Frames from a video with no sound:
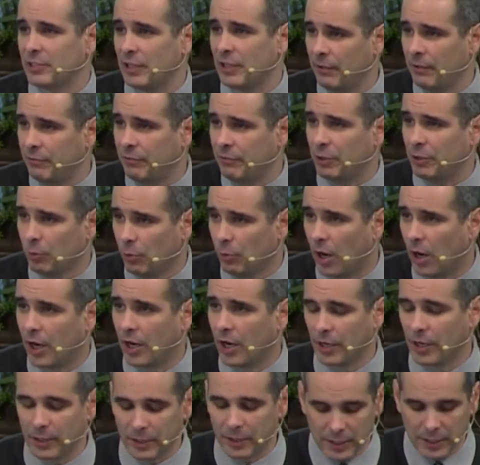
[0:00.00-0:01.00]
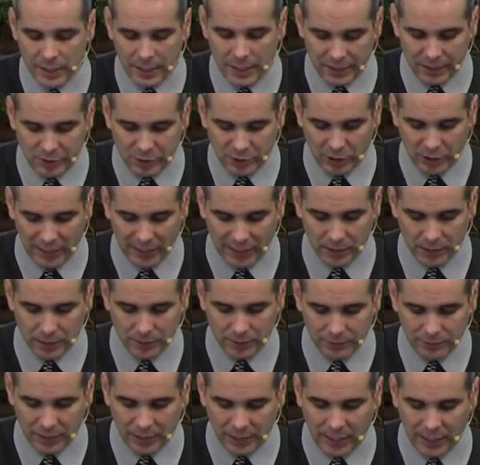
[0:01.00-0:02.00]
if you are a child
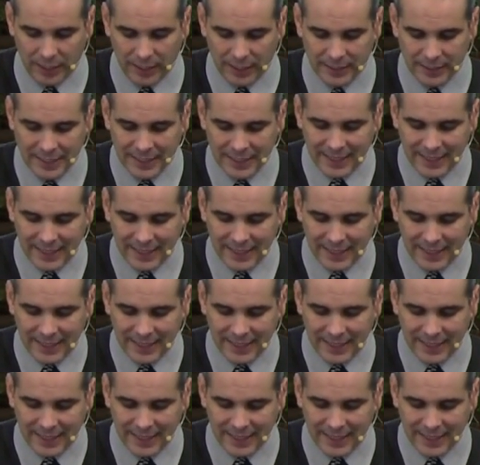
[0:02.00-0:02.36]
of God.